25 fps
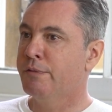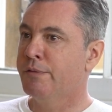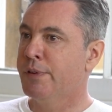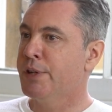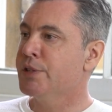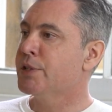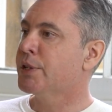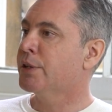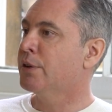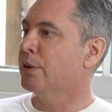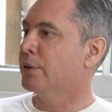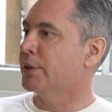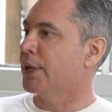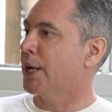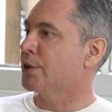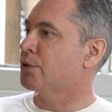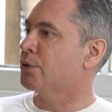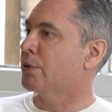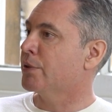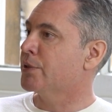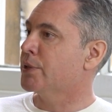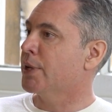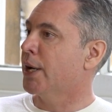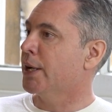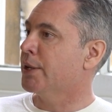physical
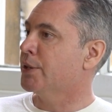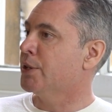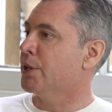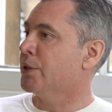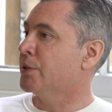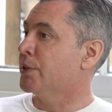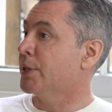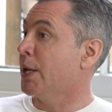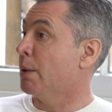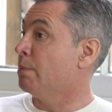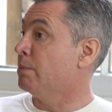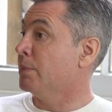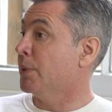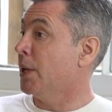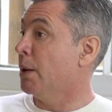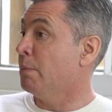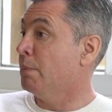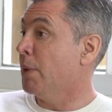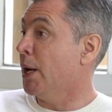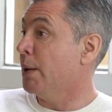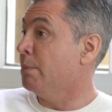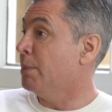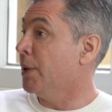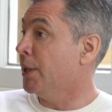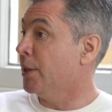natural scientists that
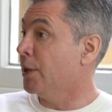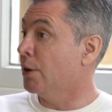might be